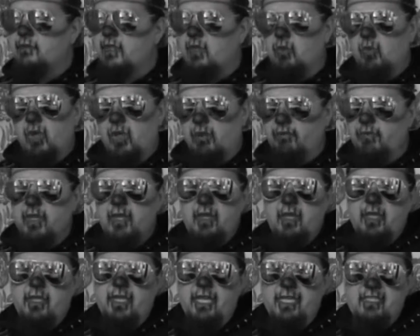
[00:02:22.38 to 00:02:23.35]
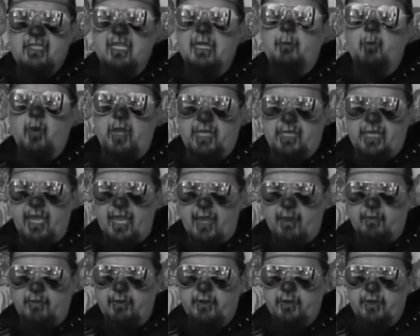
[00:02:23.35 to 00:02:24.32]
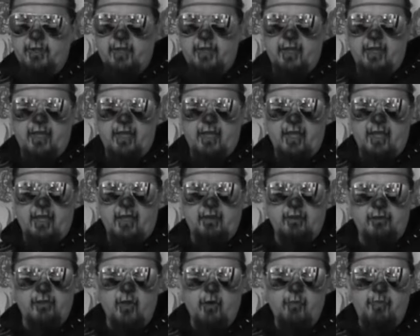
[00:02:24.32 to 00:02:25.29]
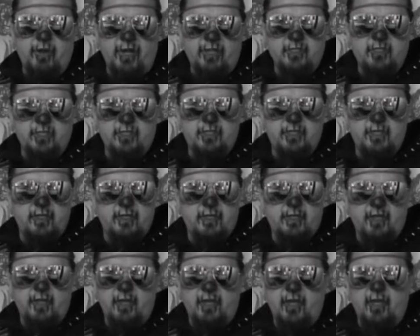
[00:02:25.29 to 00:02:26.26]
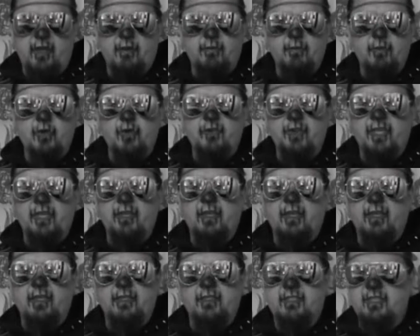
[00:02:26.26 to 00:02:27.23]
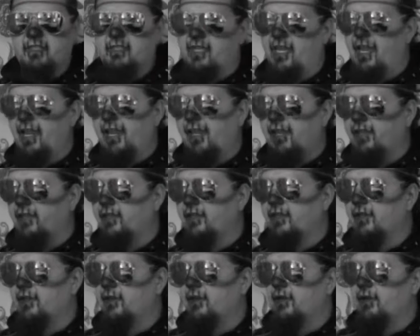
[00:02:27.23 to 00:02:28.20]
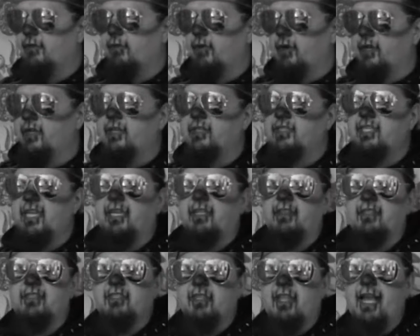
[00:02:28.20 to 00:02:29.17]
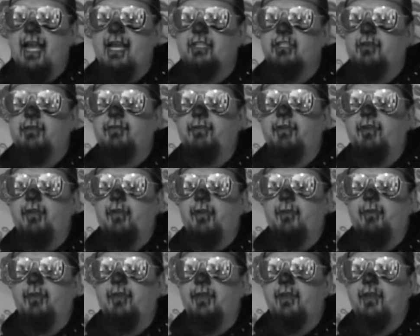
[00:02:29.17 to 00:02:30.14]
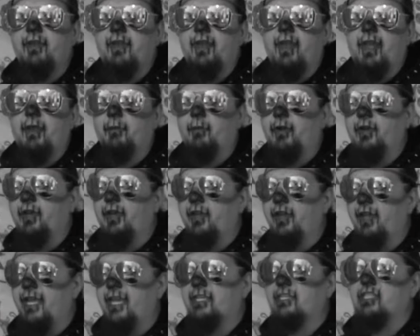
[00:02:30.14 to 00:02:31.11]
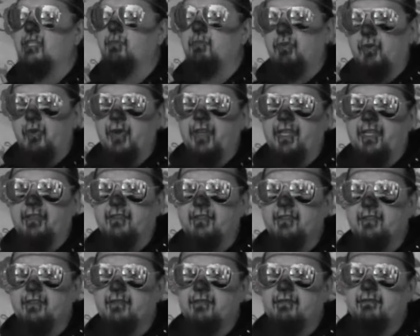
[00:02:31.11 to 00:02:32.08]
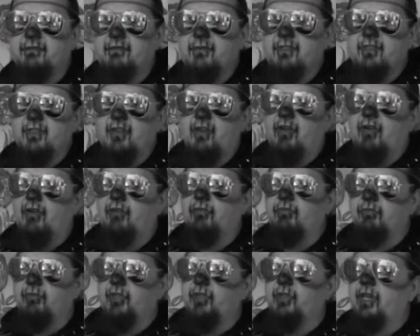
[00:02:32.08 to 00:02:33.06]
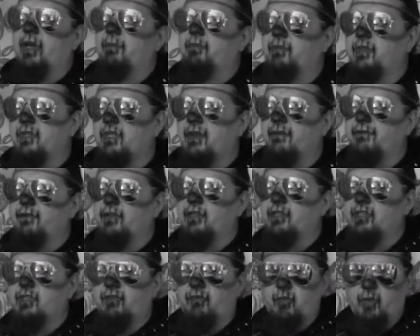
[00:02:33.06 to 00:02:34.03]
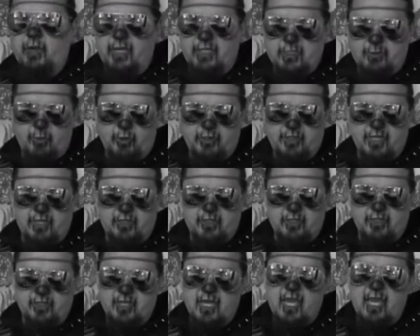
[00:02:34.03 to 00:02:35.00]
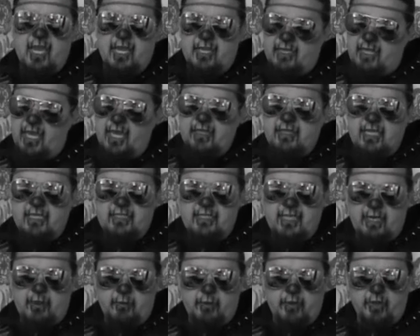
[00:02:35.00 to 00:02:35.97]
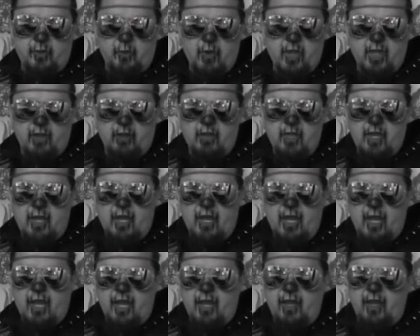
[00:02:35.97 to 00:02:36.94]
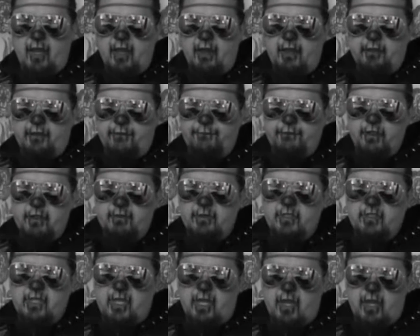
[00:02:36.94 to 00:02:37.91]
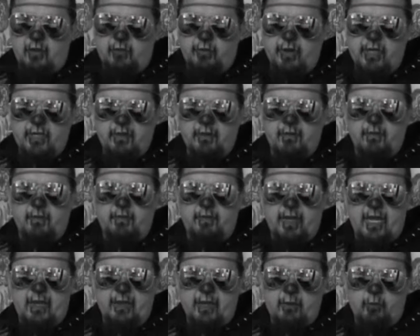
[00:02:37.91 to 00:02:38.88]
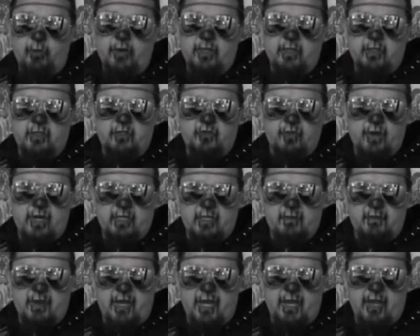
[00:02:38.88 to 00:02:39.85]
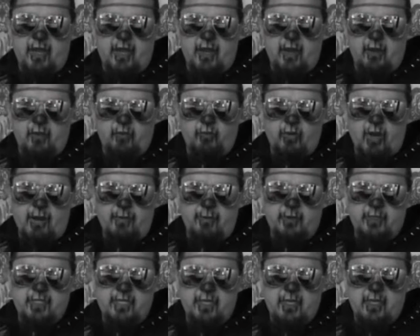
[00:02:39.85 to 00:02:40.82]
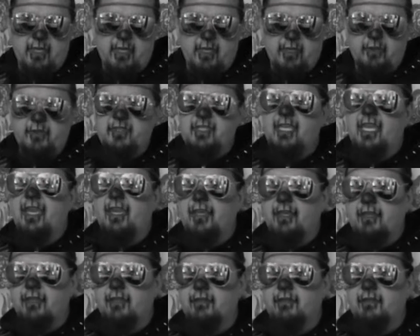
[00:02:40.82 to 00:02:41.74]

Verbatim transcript: Well, not Sleepaway Camp. Uh, low budget uh, movie, and it says, "Hey, we're gonna take the slasher film." and we're gonna exploit it. So look up the definition of what exploitation is, and and they did it really well. Uh, uh, the film is uh, written by written and directed by uh, Robert Hilskick